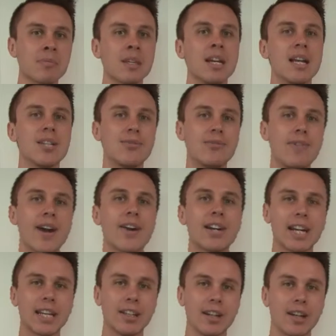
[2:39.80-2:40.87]
It's very
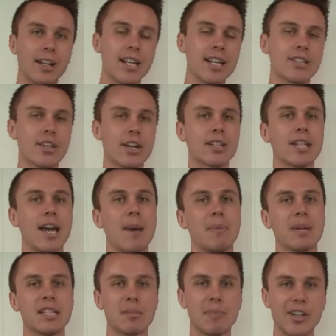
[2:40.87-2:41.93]
unlikely it's going to happen,
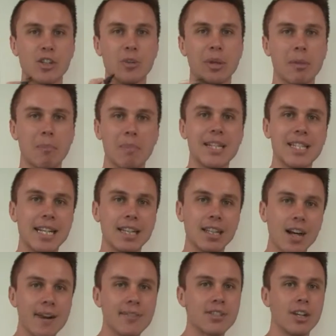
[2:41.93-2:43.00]
especially with a busy
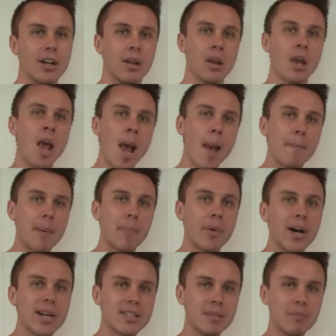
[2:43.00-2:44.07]
lifestyle. But
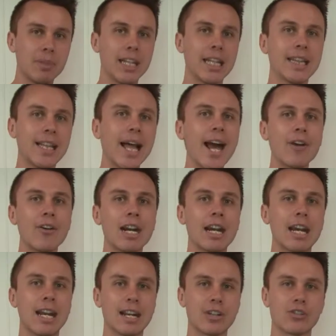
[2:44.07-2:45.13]
by simply layering
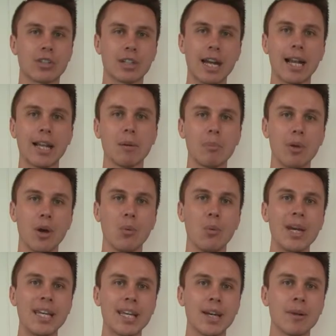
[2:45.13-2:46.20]
an extra colour per
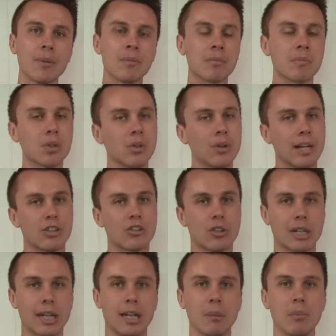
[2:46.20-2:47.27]
week, or an extra
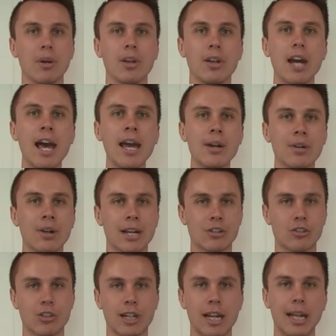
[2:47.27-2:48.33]
colour per day, or an
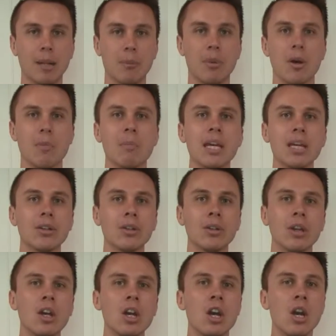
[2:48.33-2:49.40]
extra colour per meal,
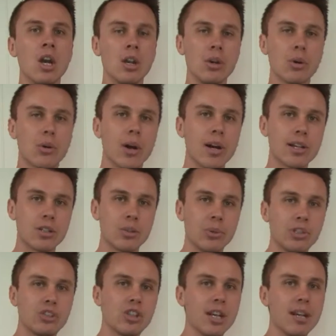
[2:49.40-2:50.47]
you're going to
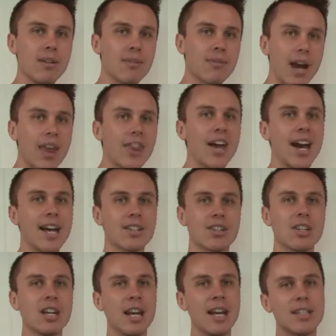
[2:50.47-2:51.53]
achieve that.
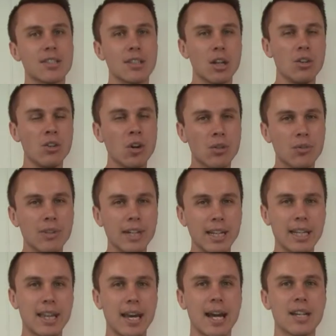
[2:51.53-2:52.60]
It's not
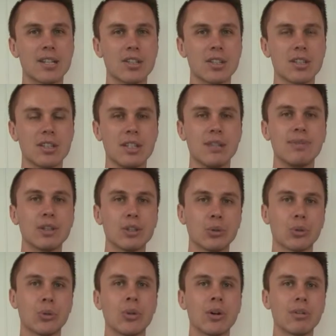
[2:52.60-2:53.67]
really that difficult
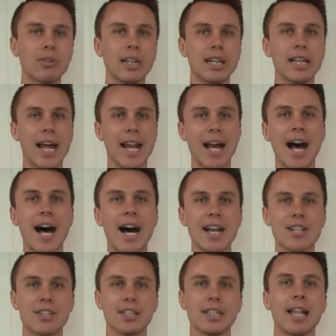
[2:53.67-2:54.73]
or not really that
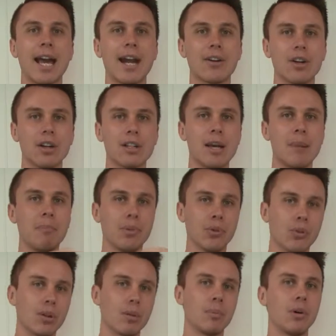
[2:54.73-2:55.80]
hard to layer it and
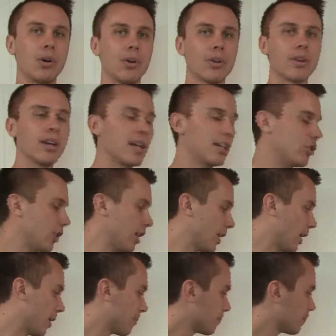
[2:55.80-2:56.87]
build it upon each
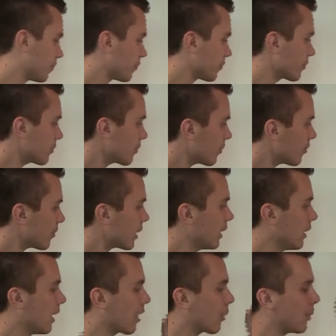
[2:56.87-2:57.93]
other.
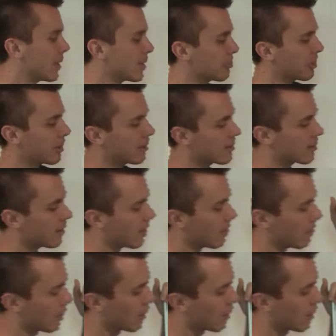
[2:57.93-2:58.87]
Likewise with your sleep.